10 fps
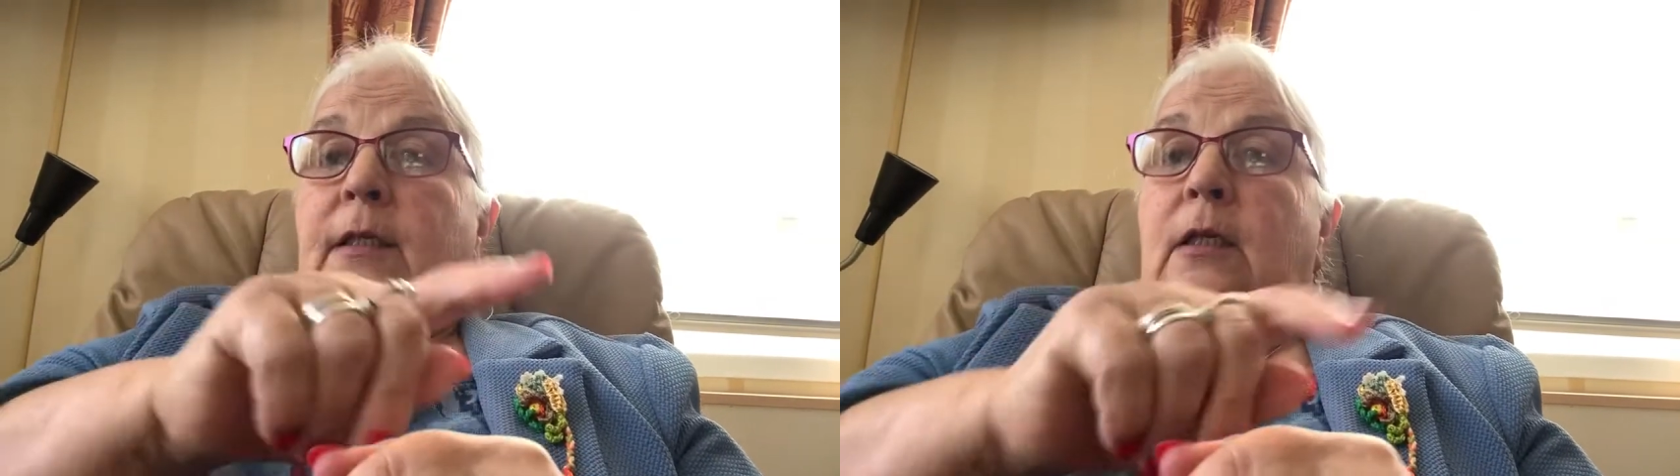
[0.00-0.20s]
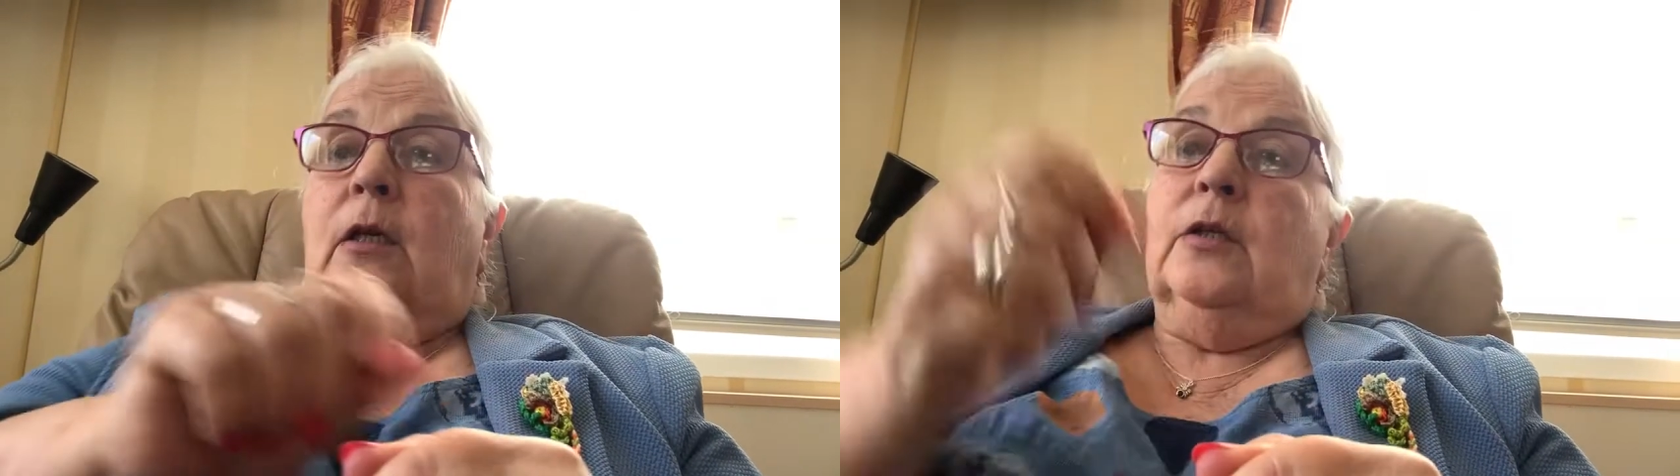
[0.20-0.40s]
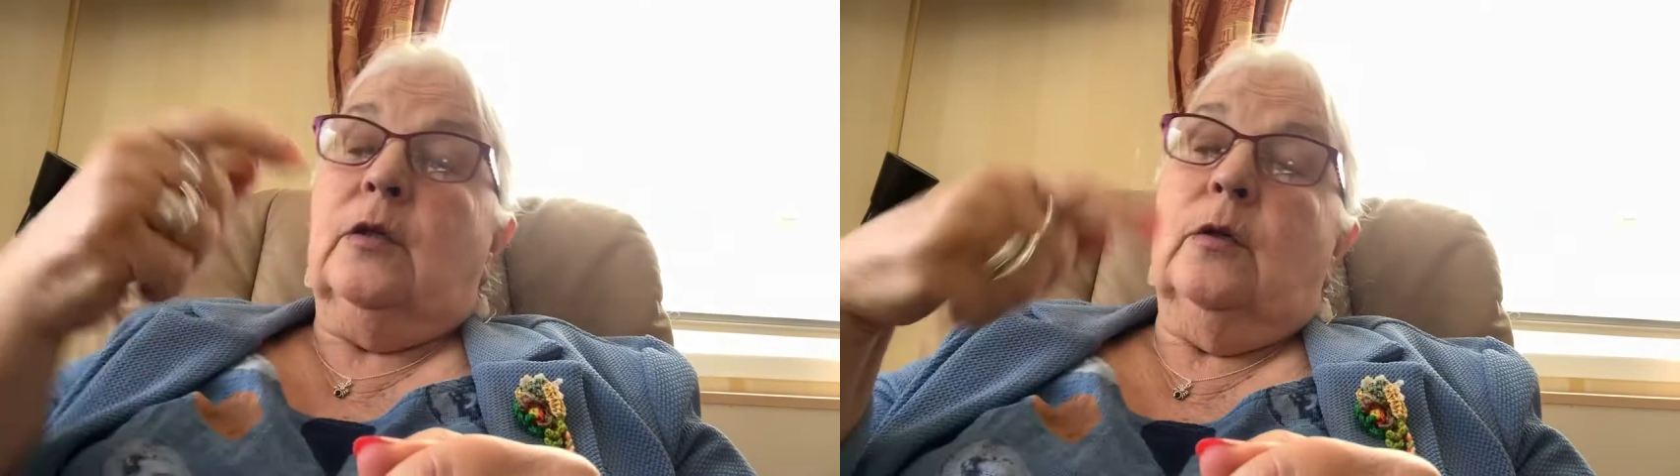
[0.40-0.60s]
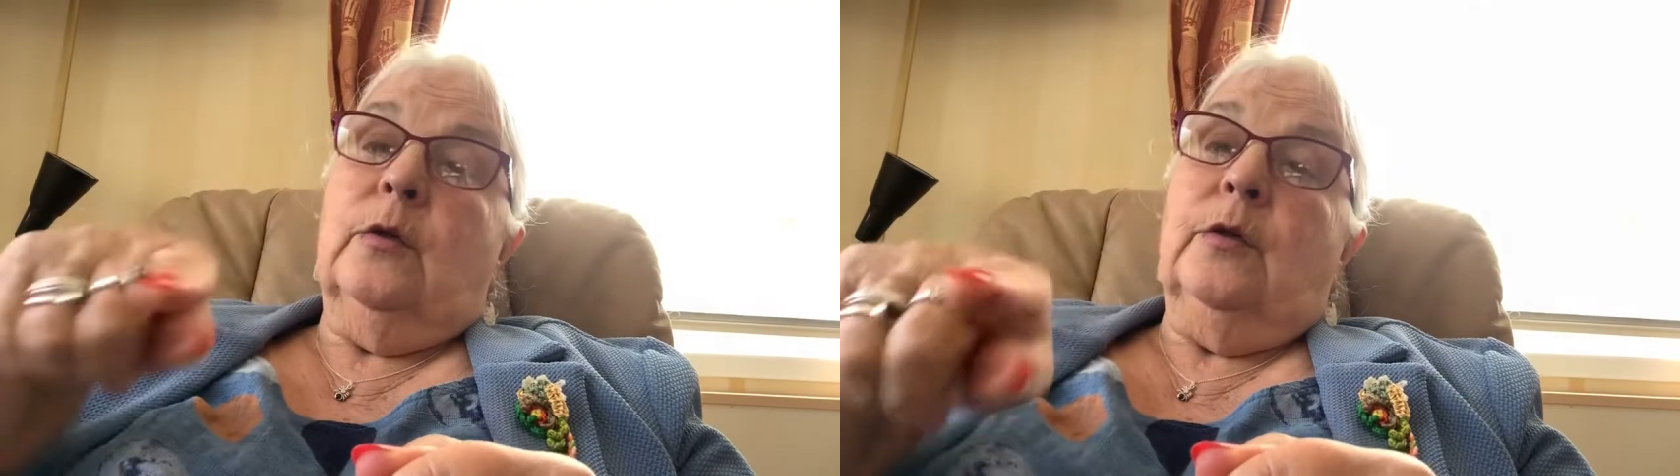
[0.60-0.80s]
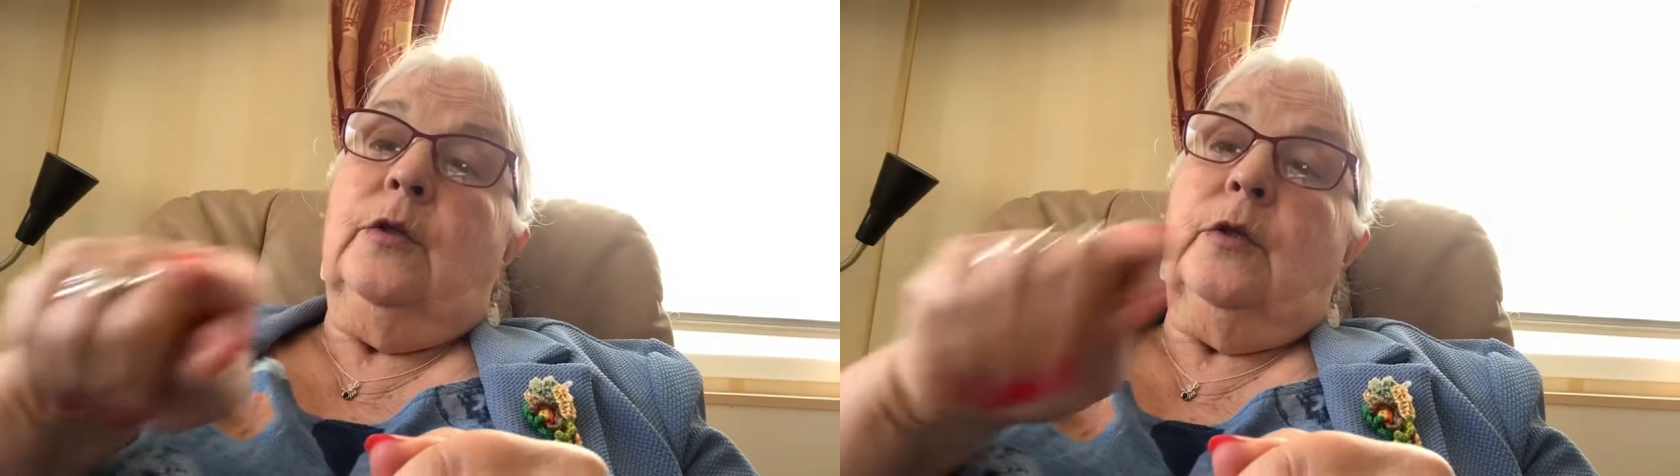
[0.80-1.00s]
you just hook
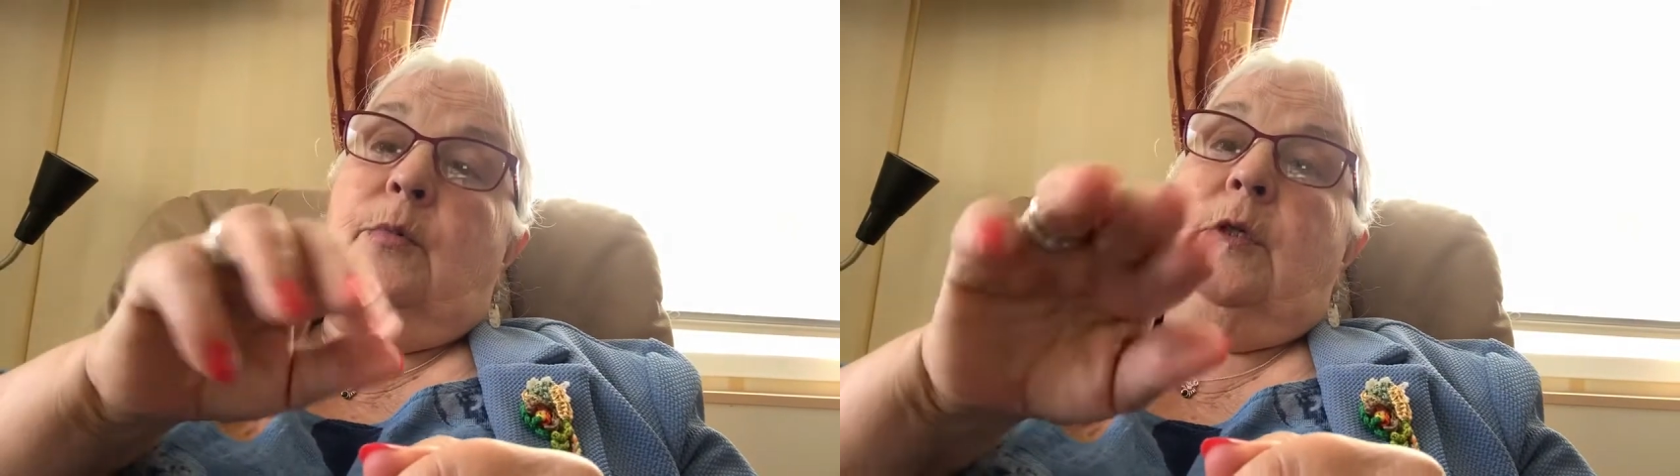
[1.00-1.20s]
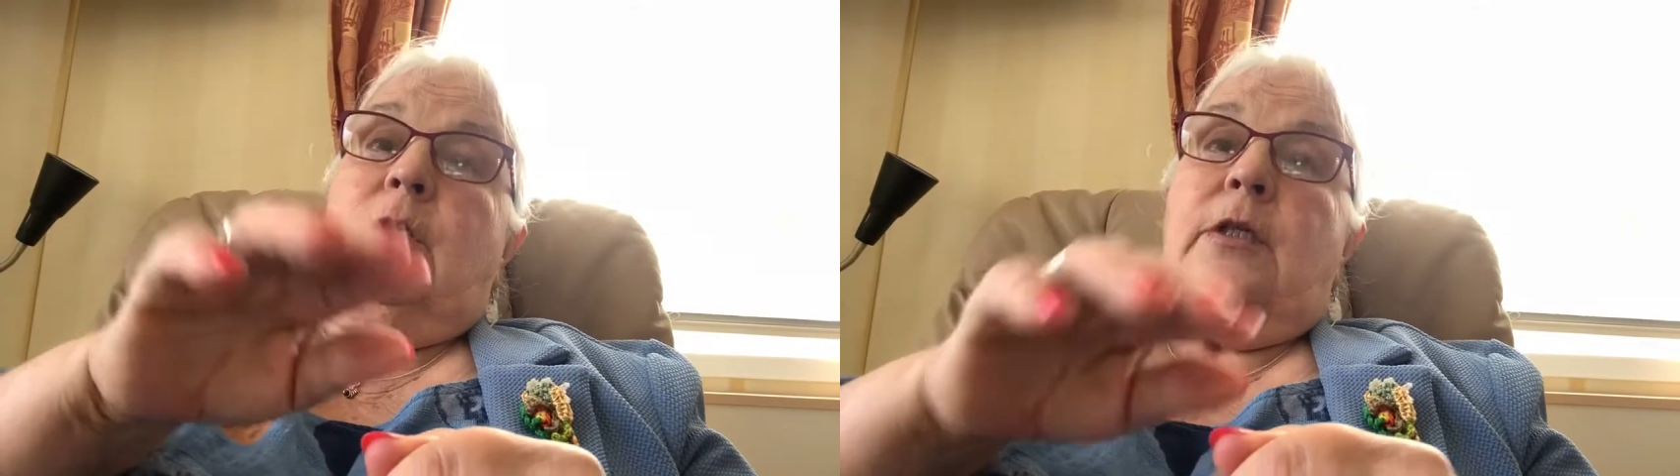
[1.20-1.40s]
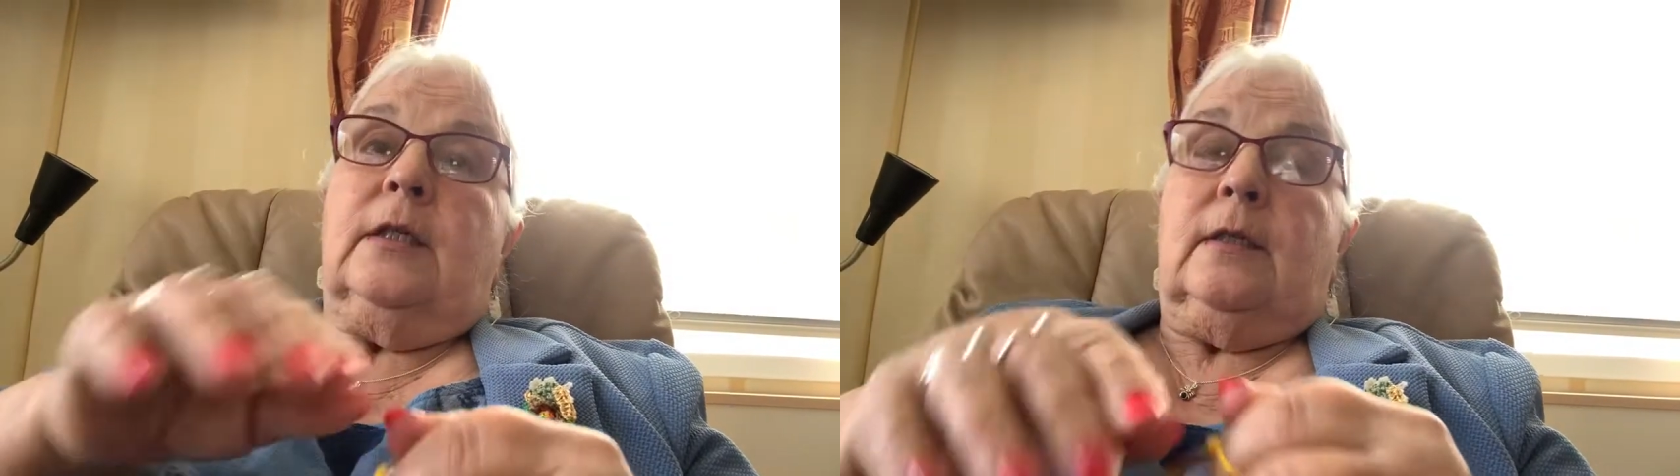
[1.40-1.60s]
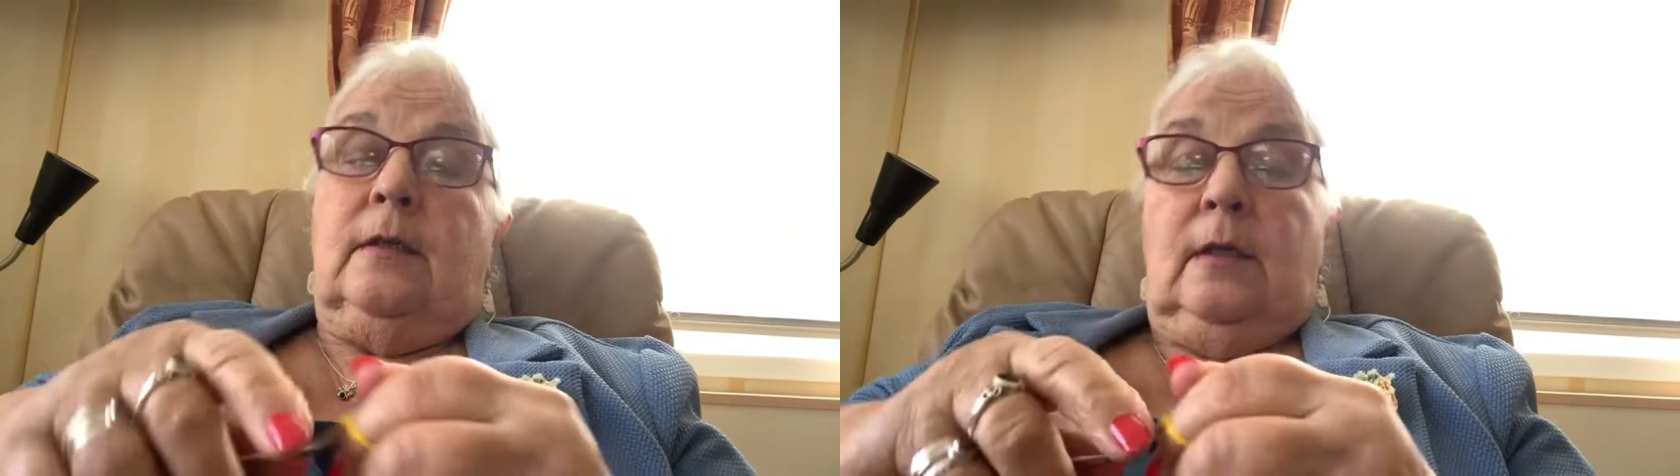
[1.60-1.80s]
under the bridges.